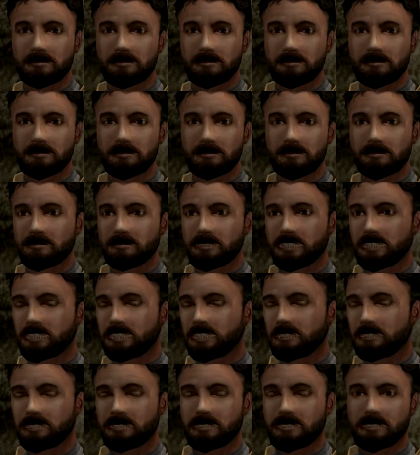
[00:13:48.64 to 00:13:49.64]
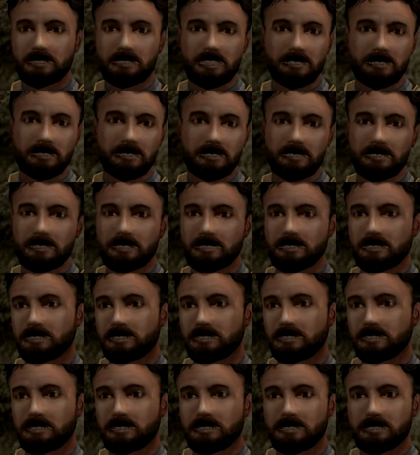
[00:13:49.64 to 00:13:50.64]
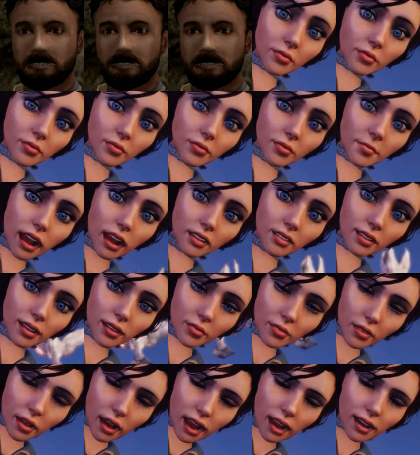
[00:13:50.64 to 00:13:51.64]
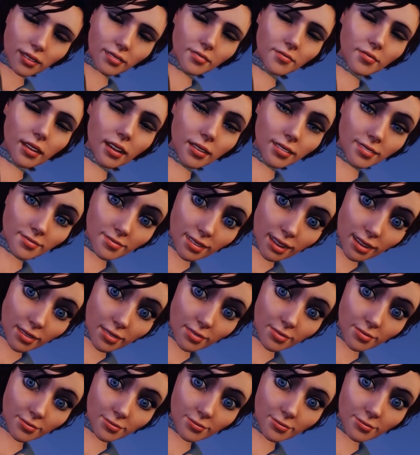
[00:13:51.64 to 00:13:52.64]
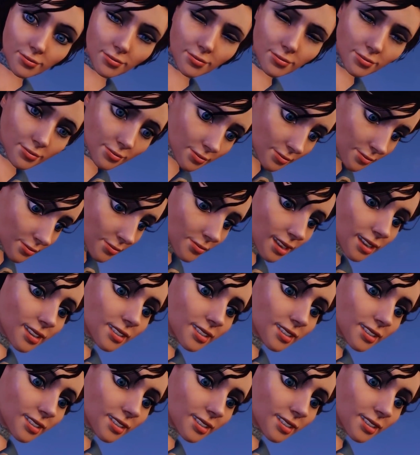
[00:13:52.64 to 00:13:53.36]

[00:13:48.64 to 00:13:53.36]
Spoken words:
darkness or drawn to the light. Good implies altruism, selfless